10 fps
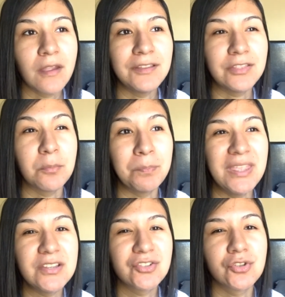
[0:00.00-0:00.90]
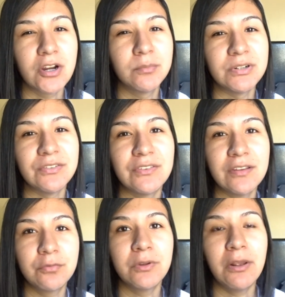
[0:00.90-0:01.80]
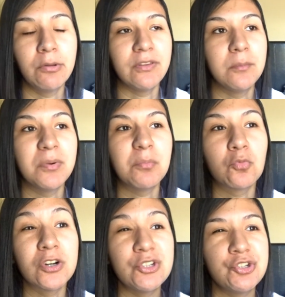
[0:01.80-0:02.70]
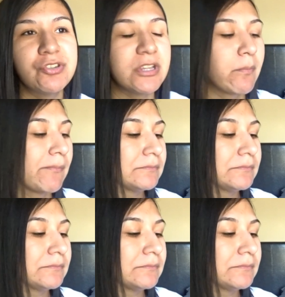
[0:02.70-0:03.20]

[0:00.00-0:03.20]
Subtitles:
the pink Starburst, that's what I would say, but more juicy.